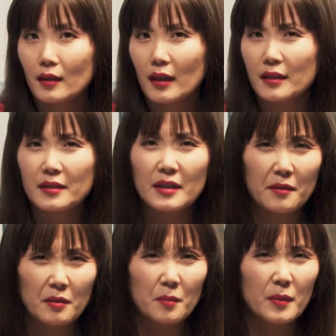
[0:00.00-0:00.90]
I
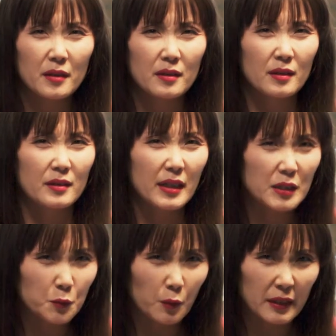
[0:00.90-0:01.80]
never met the
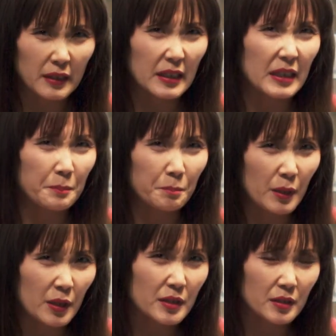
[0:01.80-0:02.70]
next one in
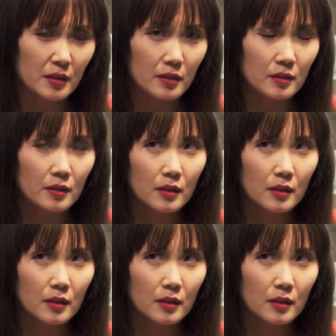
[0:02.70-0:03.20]
person.